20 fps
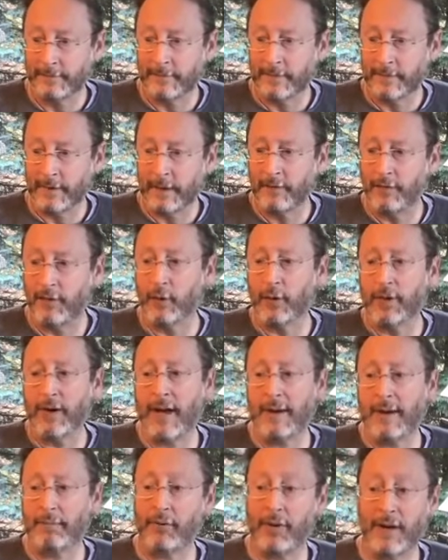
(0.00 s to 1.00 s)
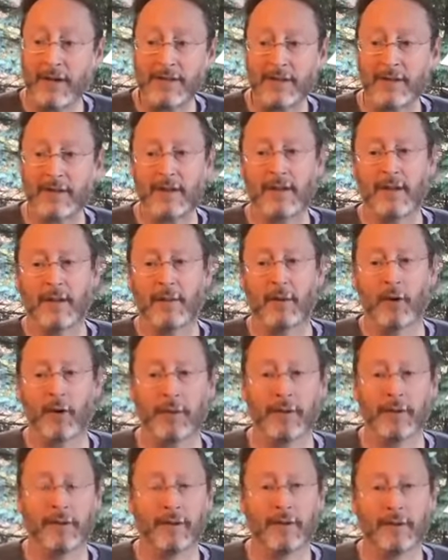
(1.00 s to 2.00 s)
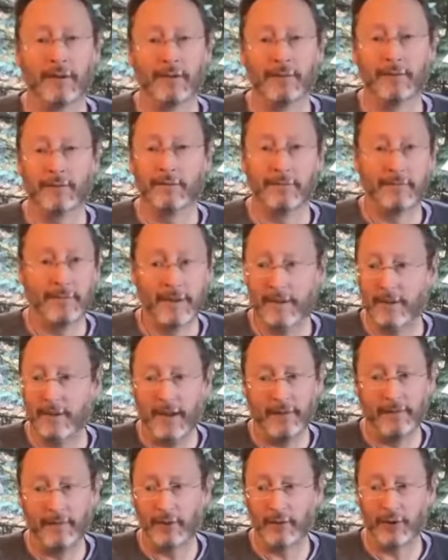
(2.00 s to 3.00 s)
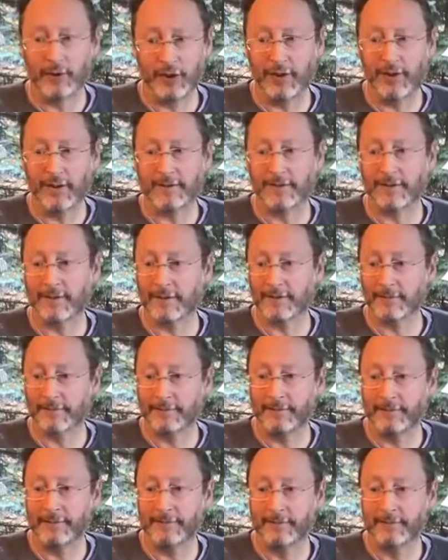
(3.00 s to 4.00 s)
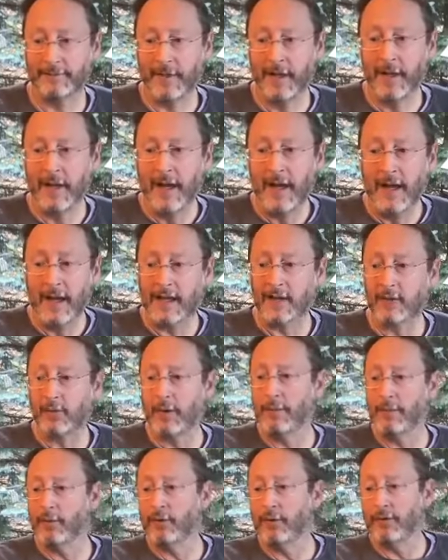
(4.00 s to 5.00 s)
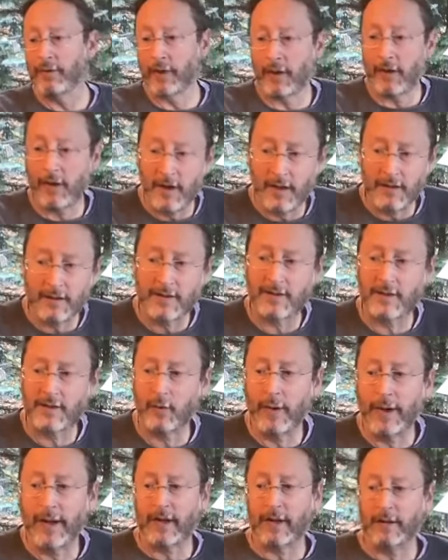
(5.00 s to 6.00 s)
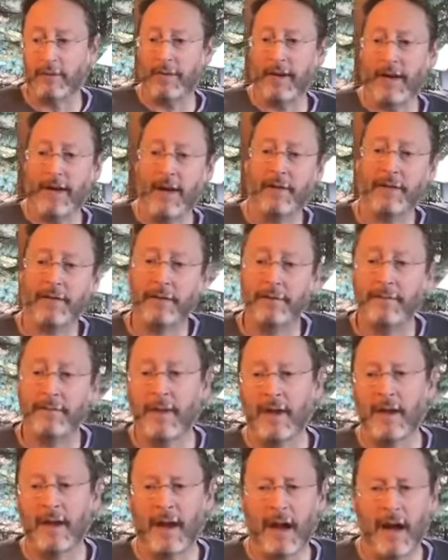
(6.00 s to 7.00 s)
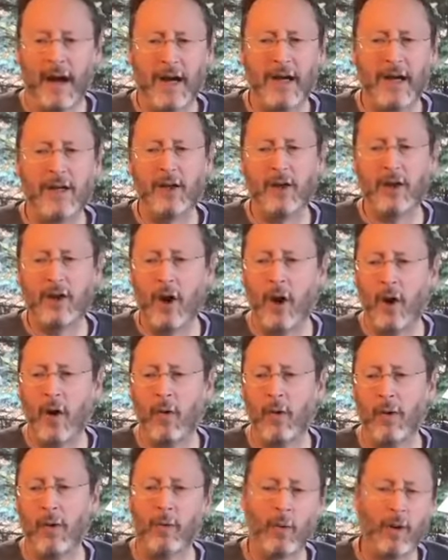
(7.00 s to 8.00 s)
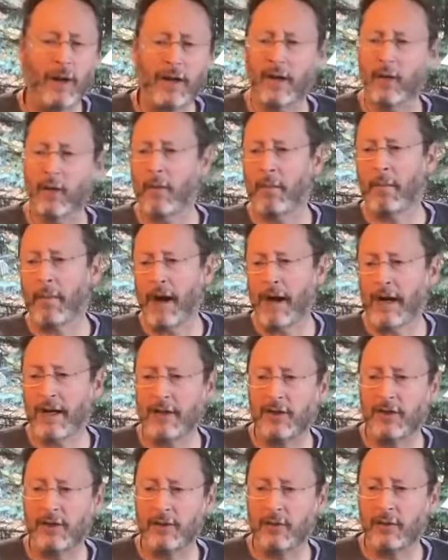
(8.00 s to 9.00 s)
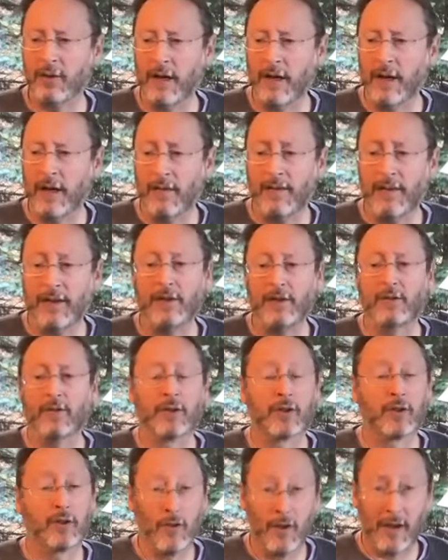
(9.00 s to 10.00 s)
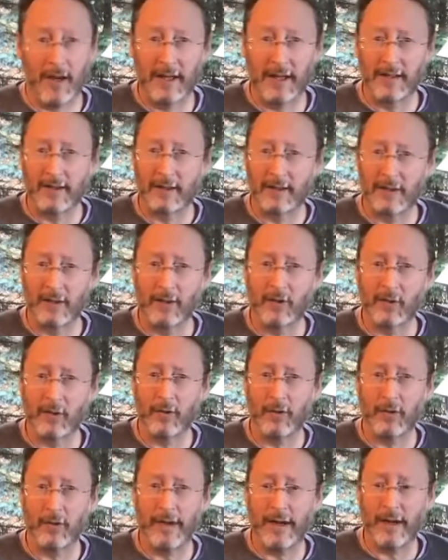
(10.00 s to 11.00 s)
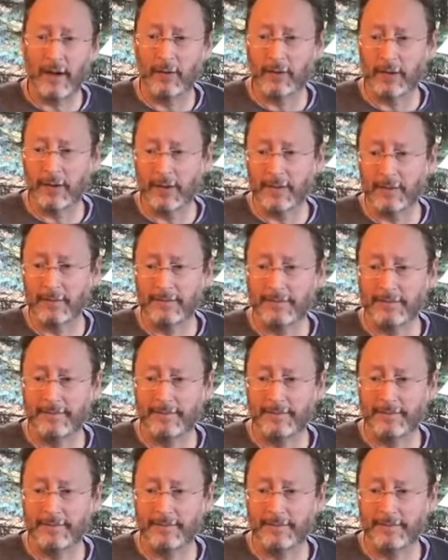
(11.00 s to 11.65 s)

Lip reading: If you are not present in the moment, then you have no chance. And as we move along this awakened path, how do you know and what can remind you that you are trying to control the outcome?